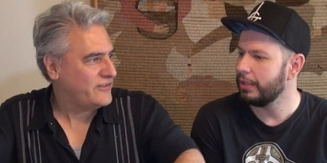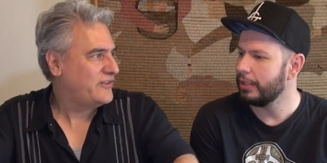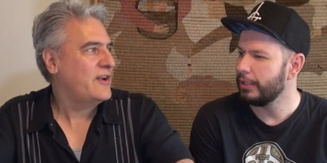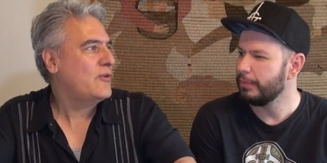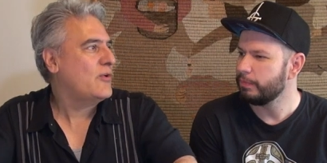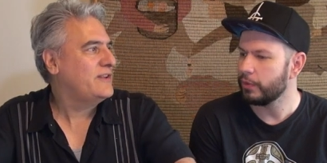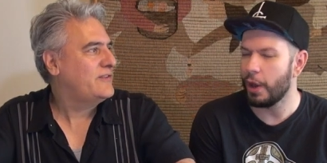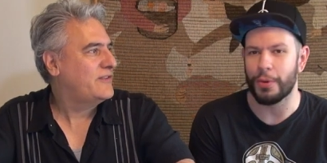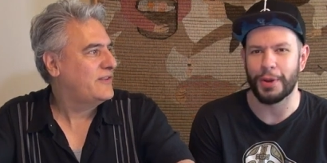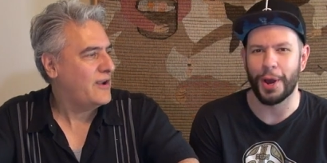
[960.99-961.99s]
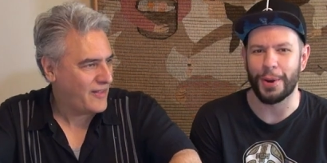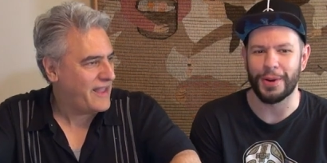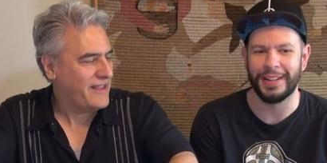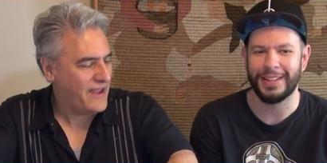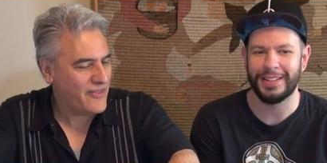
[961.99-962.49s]
Speaker 1: on steroids. Oh no! They're
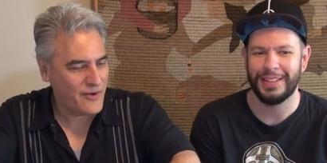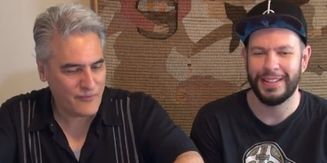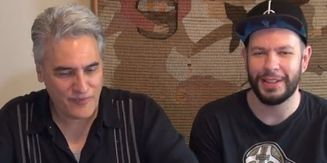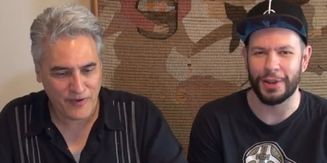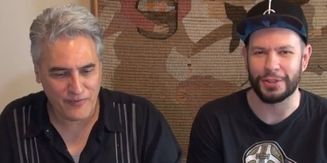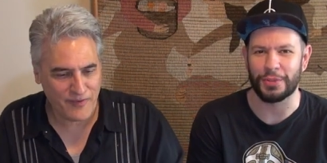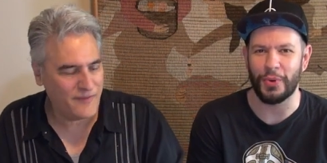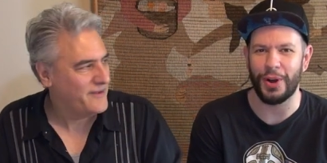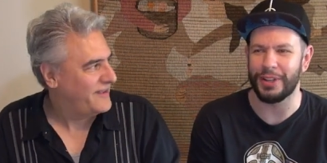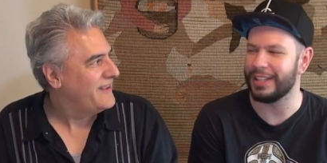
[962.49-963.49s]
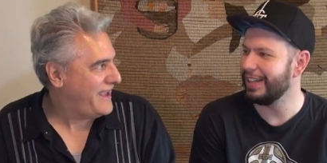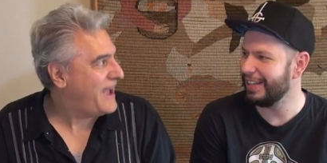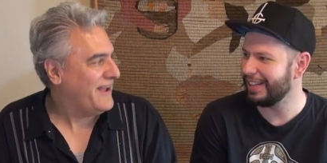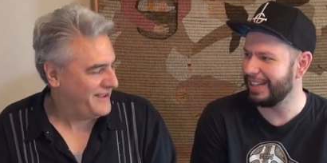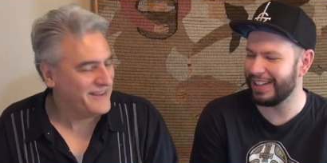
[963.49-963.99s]
like, yeah, they're swole.
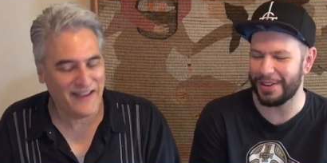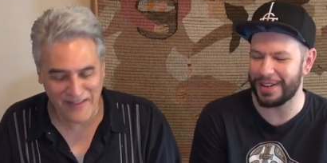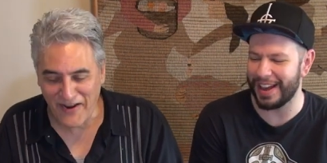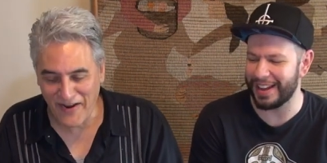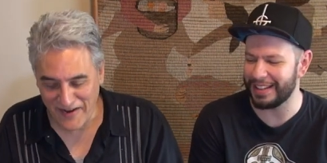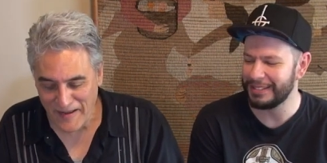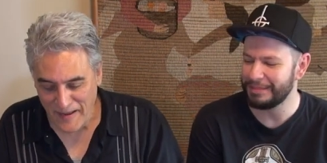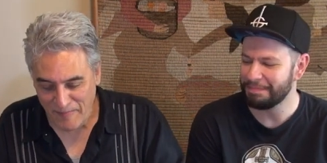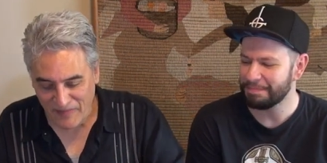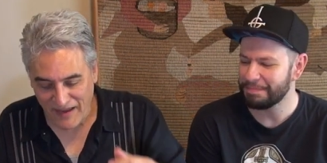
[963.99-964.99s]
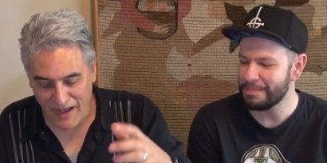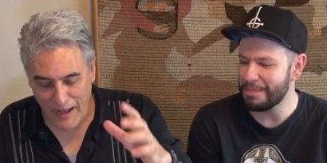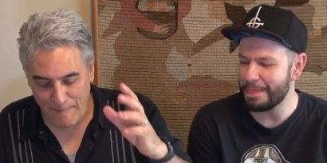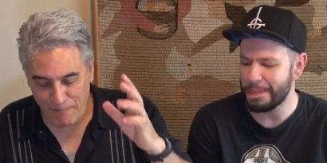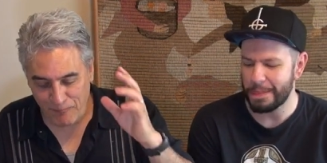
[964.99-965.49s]
Yeah, yeah, they
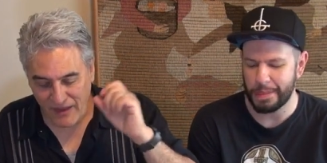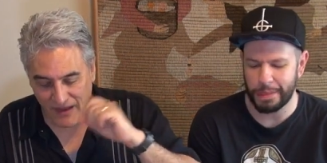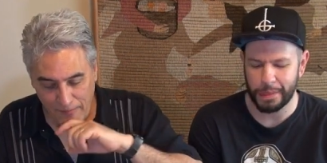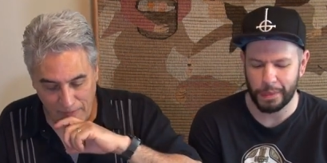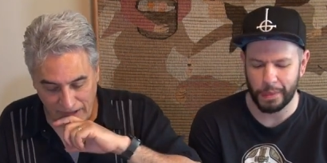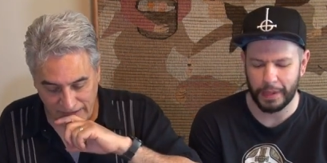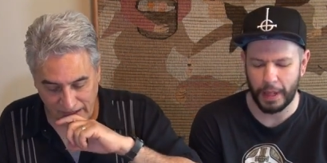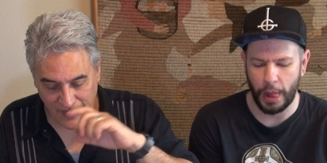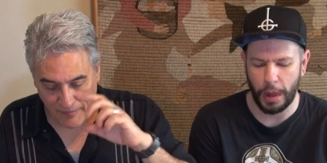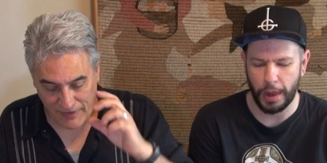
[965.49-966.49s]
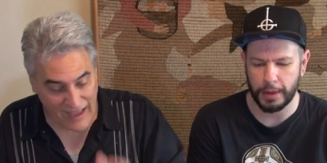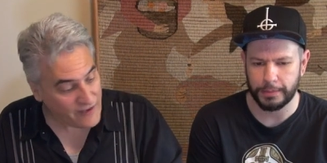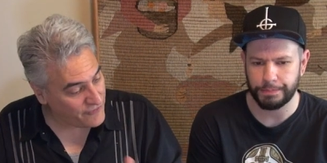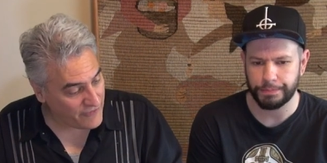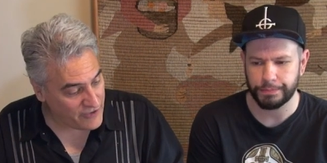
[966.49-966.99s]
are. But
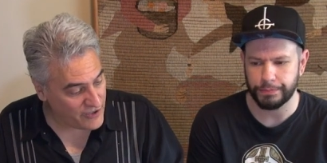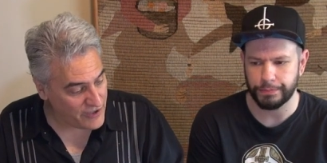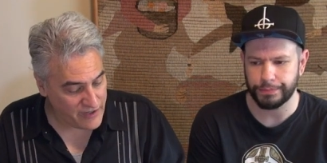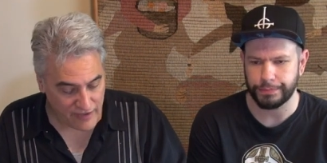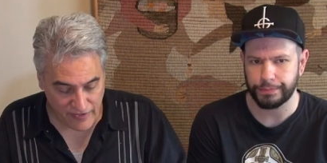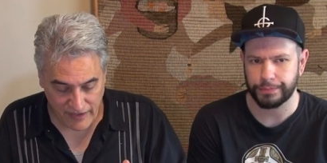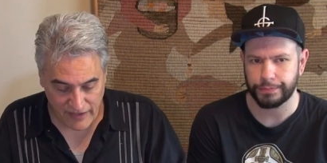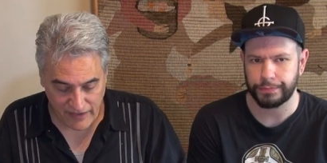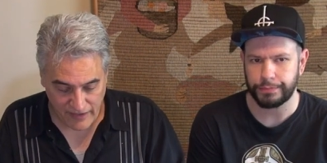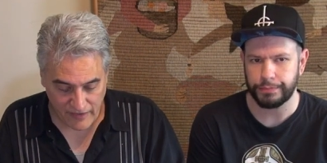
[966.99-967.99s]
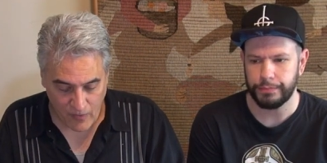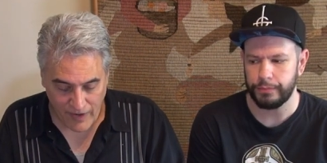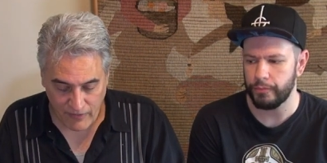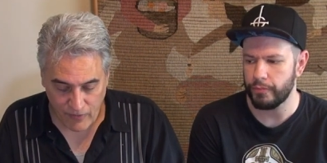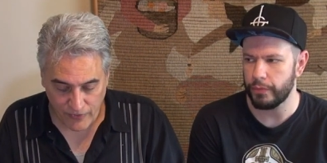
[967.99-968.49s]
that's very good. The
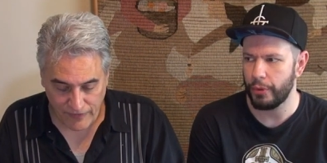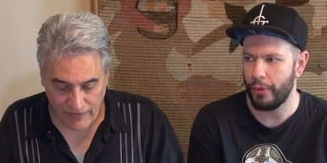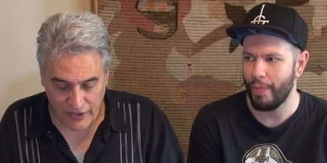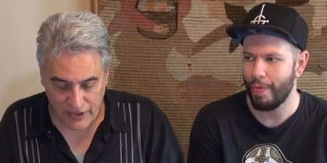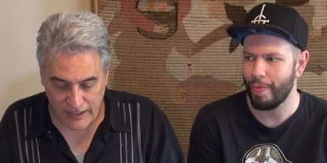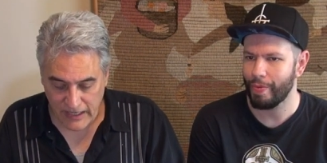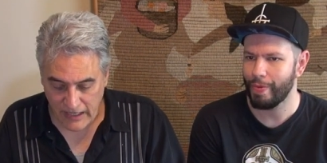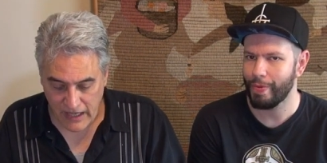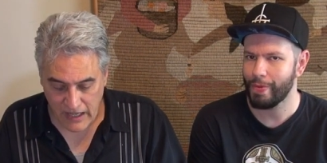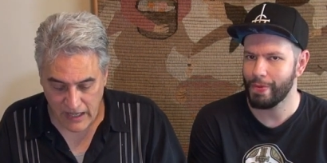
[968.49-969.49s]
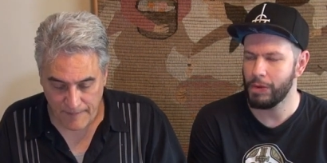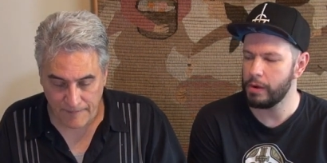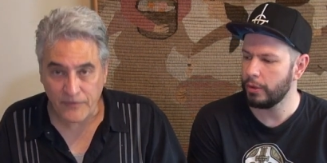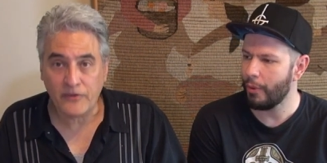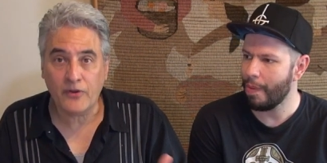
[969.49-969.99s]
Hawaiian roll is very good.
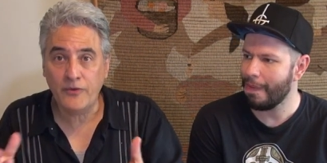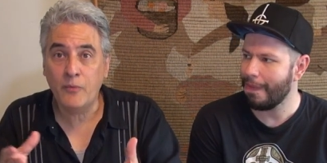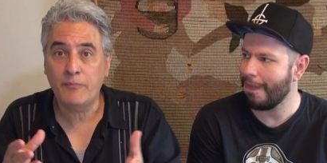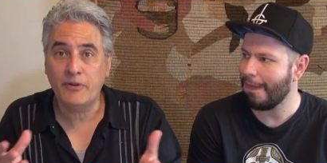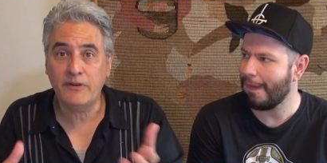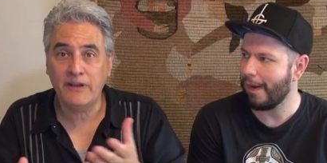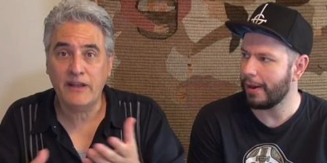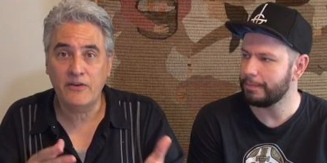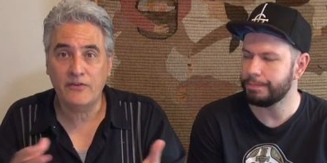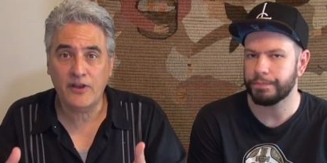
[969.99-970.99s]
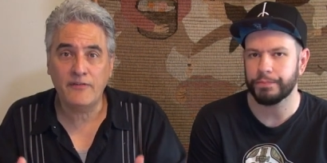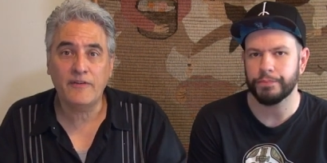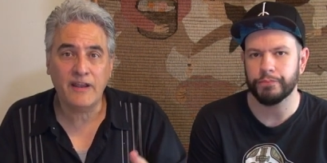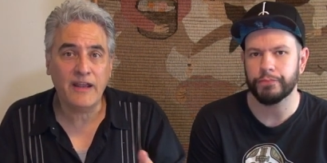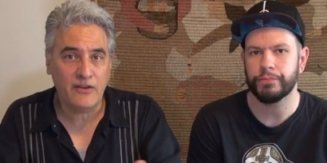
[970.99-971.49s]
So if you want to put it together yourself,
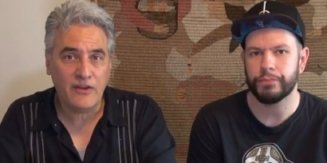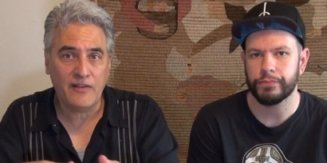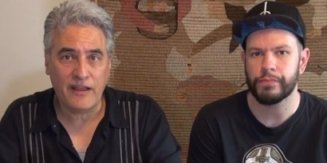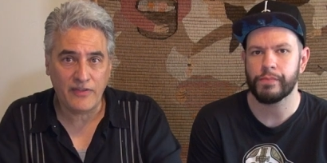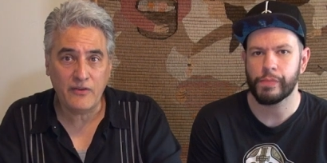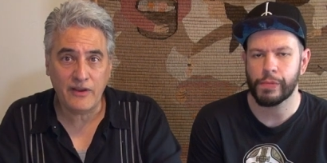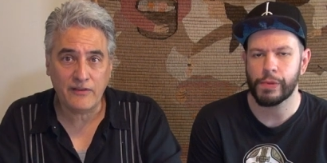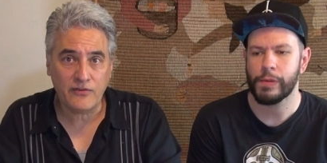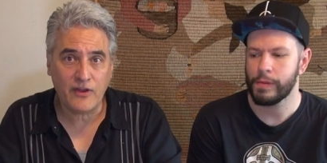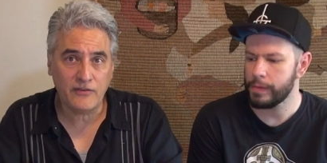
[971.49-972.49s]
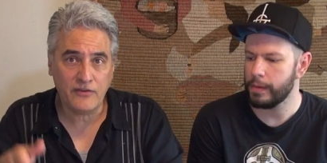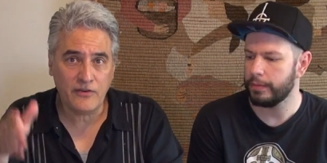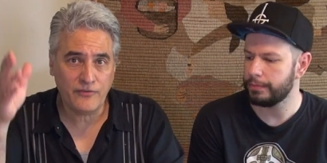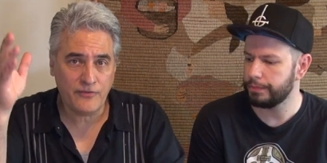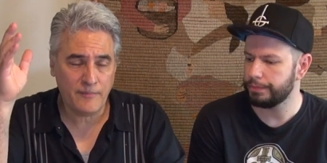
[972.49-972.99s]
again, I think you get the
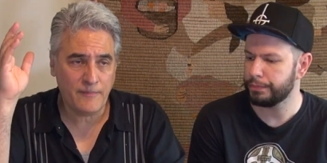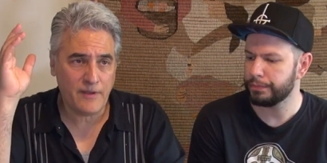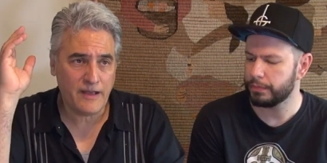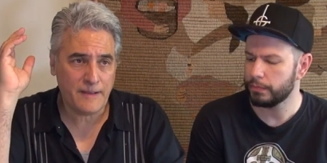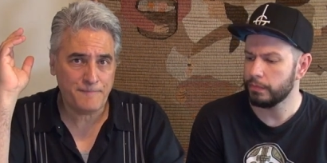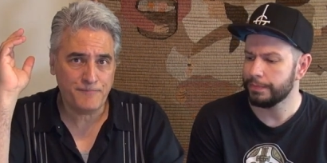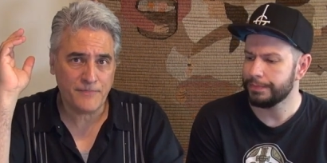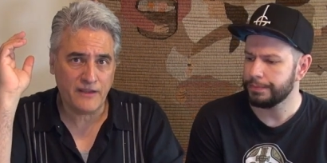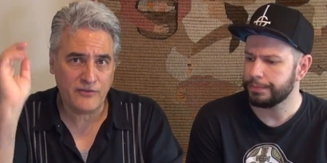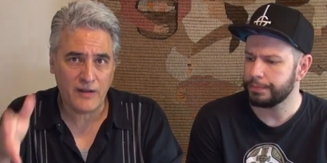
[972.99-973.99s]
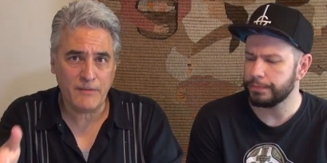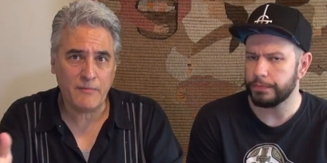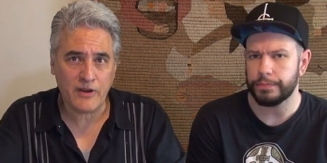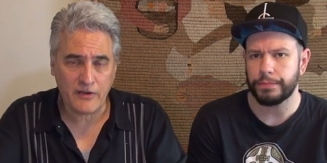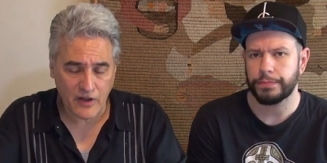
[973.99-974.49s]
sausages from
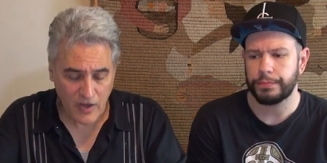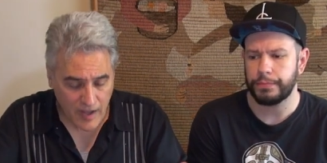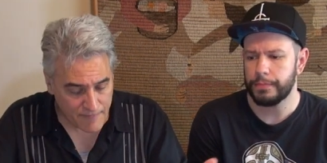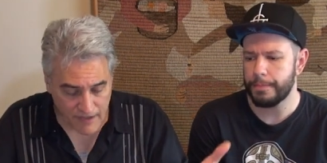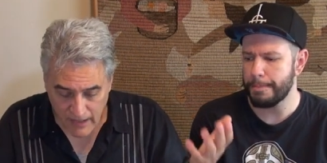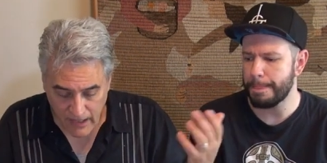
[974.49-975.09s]
ExoticMeatMarket.com.